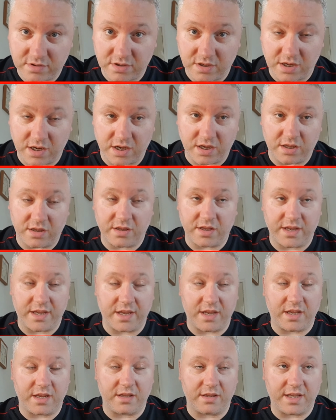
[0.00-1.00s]
in
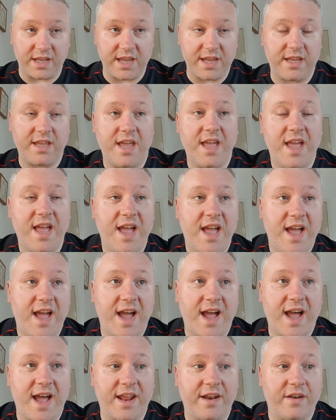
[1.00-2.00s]
the league,
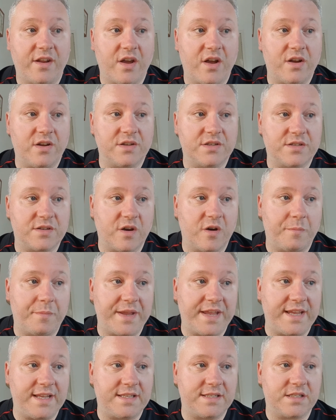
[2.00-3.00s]
and also
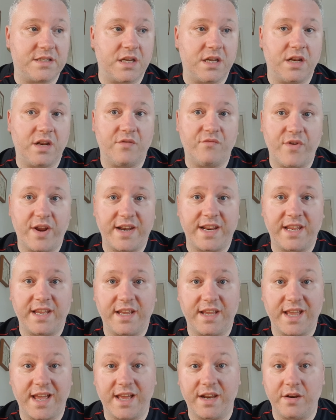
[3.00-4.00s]
beaten
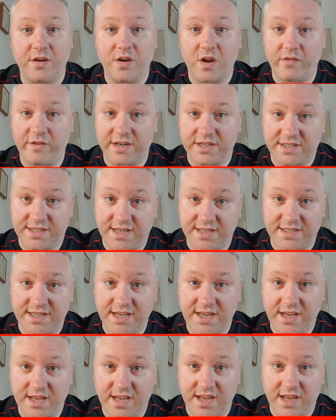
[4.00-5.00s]
Reading and Norwich
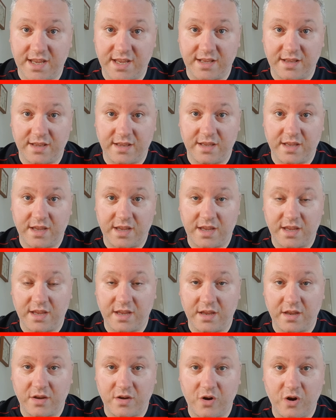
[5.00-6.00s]
City in
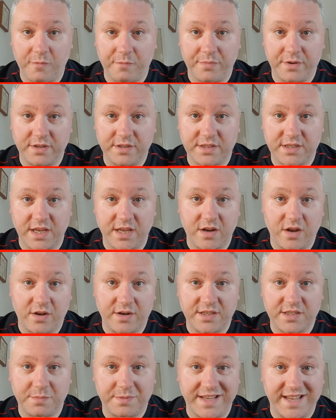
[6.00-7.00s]
the Cup in
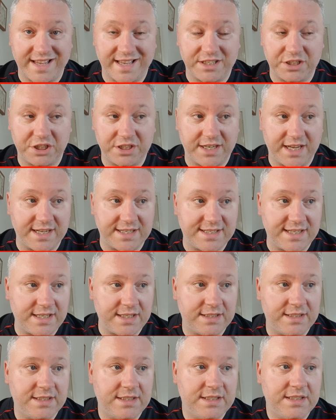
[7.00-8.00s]
order to play against United.
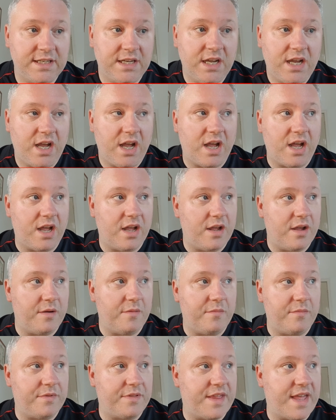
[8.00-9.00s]

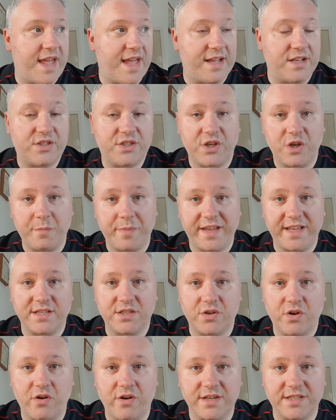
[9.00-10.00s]
Their two biggest
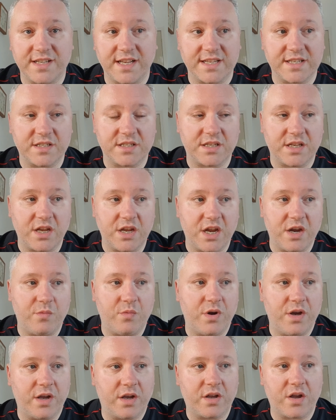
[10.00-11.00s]
scorers last year
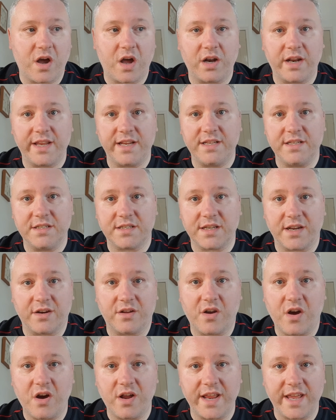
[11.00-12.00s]
were Collins
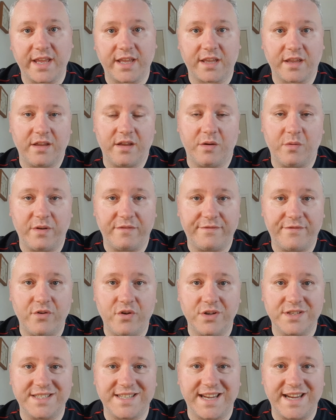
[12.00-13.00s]
and Cornick, with
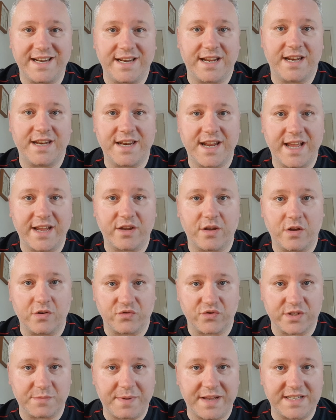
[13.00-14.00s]
14 and 9
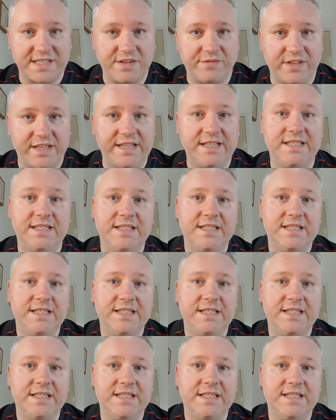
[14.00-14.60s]
goals respectively.